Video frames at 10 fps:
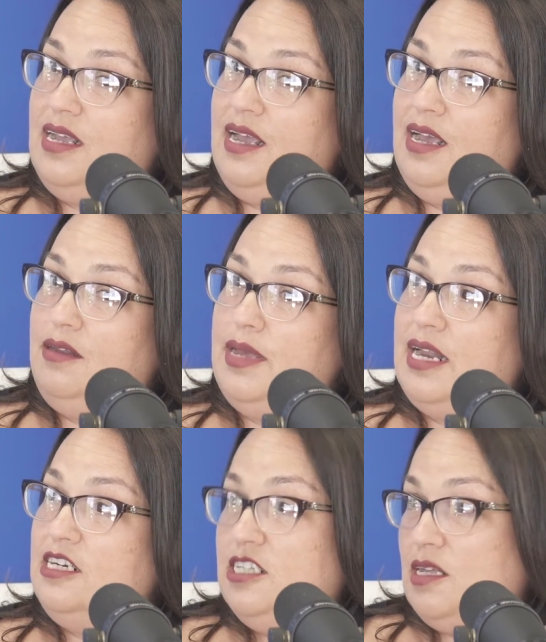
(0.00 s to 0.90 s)
and
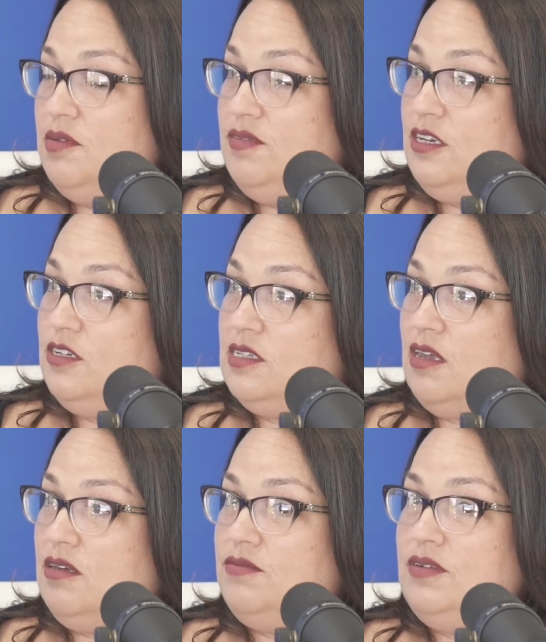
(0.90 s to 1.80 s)
manage some of it
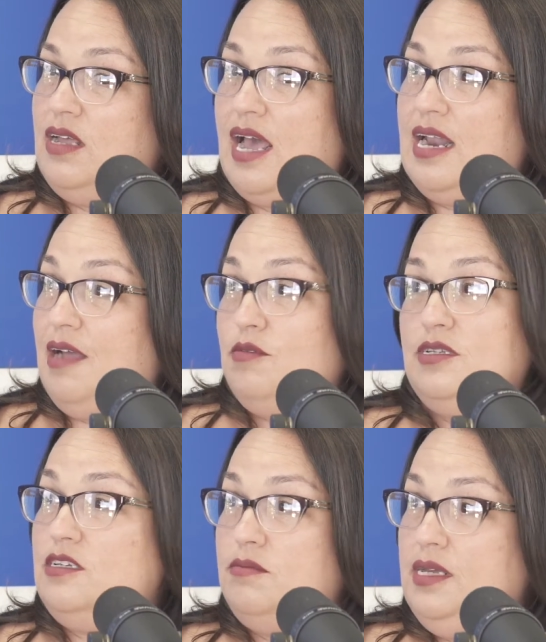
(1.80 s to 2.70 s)
yourself, and I will
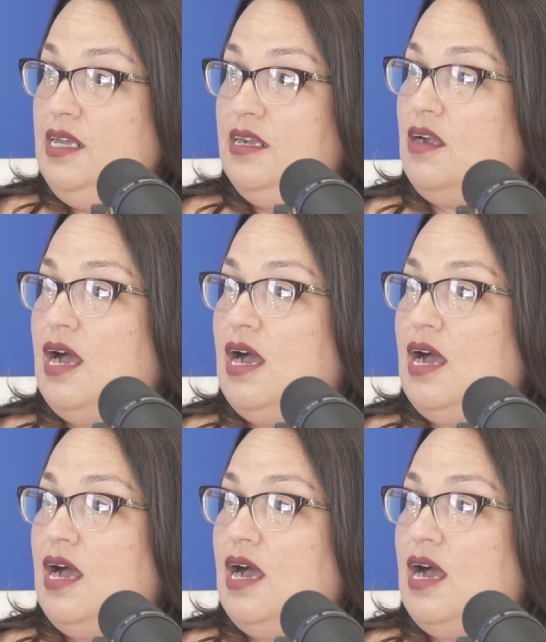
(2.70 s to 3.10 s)
still be here.